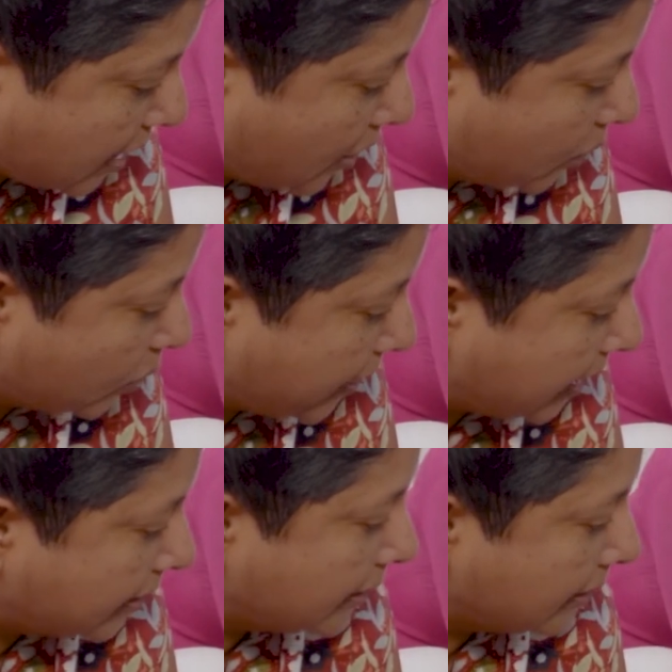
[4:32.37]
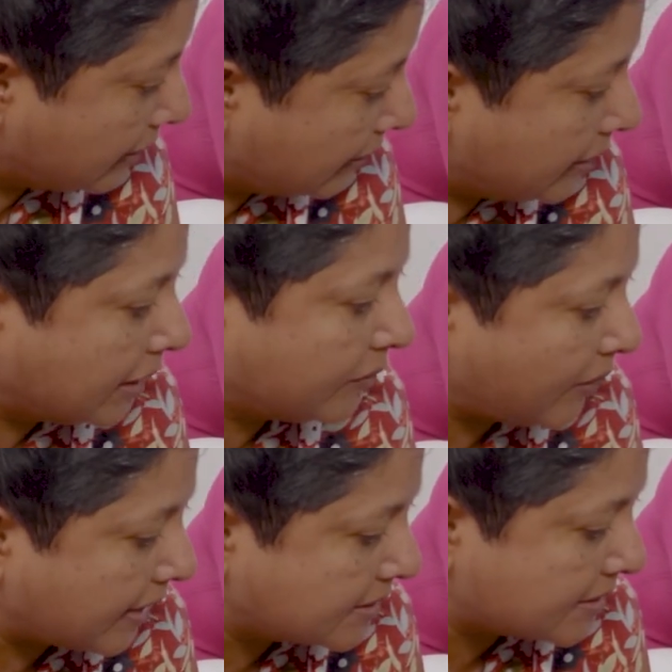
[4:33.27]
how well it
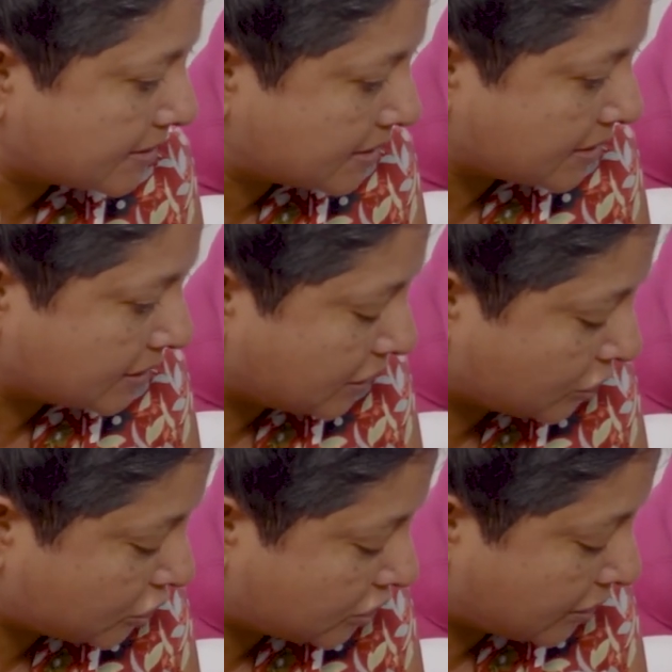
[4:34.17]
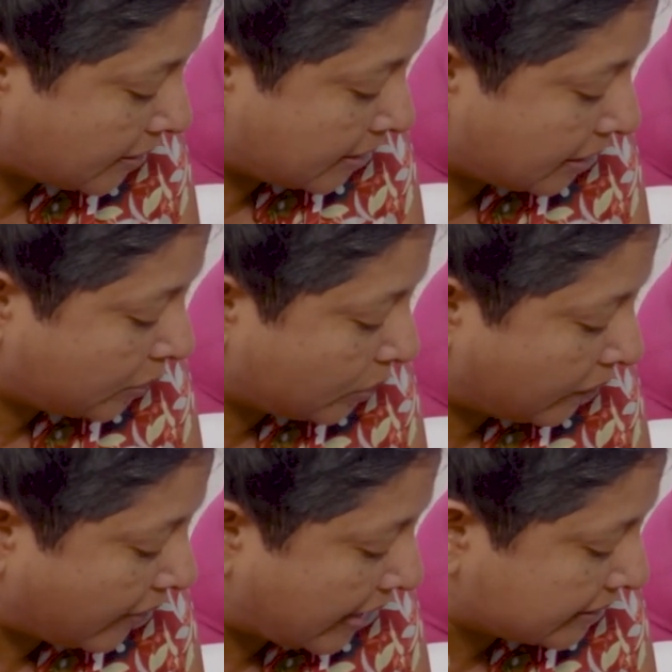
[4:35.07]
finds its niche. Mm. You will
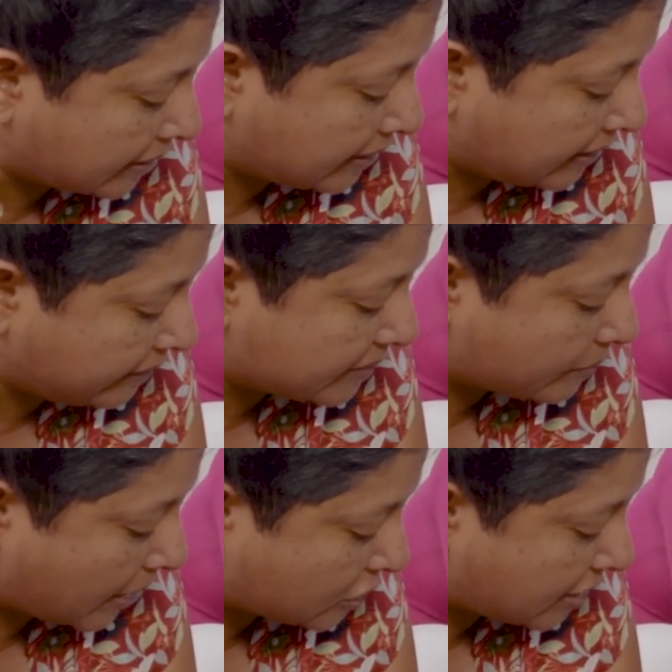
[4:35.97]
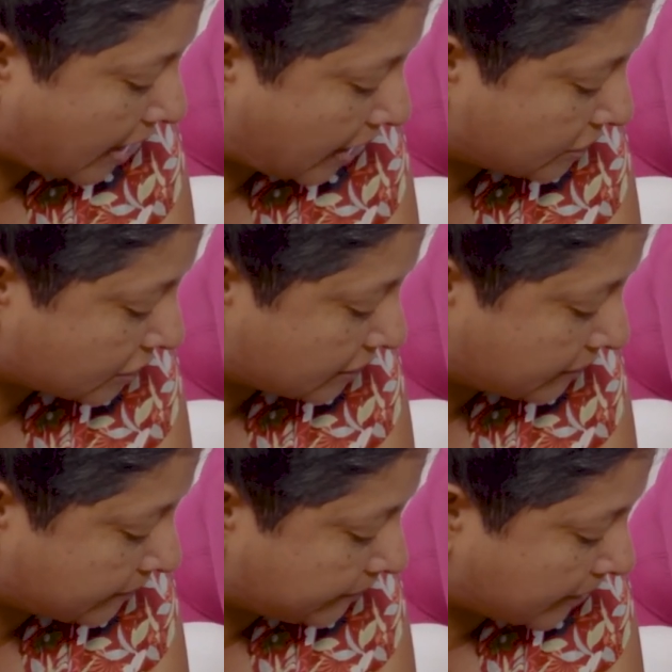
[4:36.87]
find the leaves much larger,
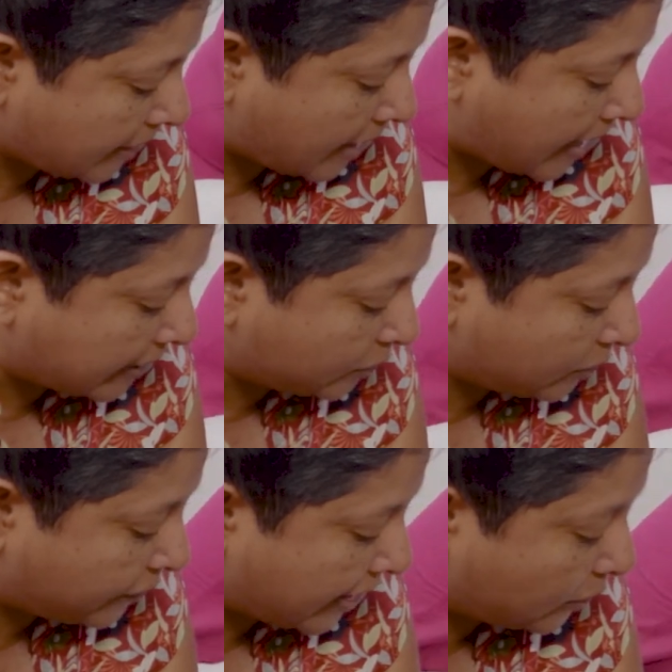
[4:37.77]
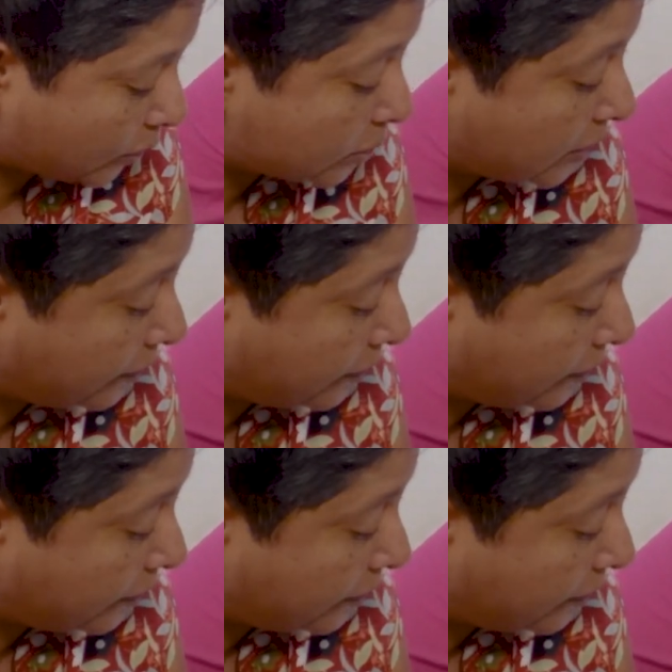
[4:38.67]
mm. and you will find also the